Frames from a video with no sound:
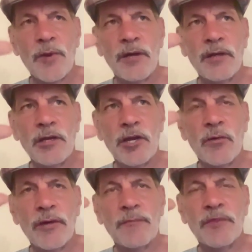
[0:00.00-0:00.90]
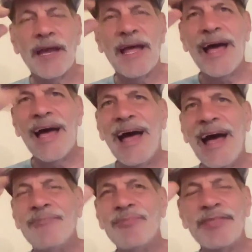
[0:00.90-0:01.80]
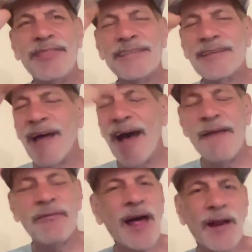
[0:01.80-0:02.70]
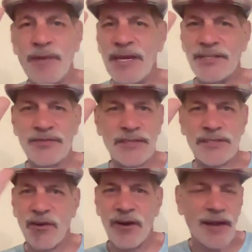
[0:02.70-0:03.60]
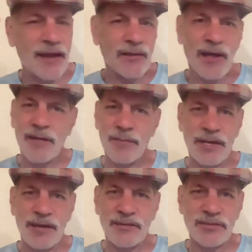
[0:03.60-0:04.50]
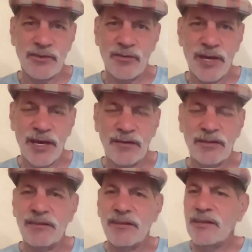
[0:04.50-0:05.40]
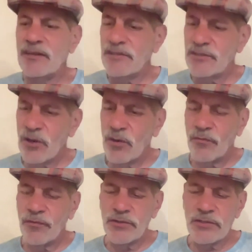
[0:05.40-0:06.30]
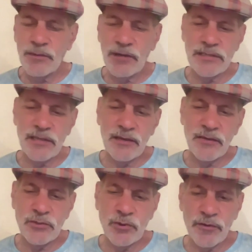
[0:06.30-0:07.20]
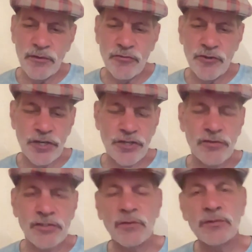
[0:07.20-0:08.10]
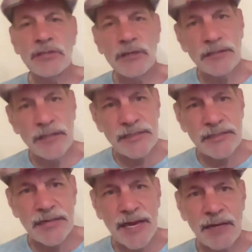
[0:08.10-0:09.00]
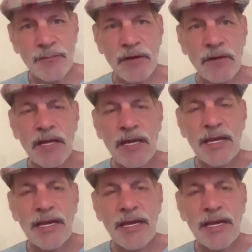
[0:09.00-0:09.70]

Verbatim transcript: But you know, I, there's a lot. I have a lot of meanings for this card. I have a lot of meanings. Okay. So first, I'm going to tell you sort of the traditional. So it's it's, it's attainment.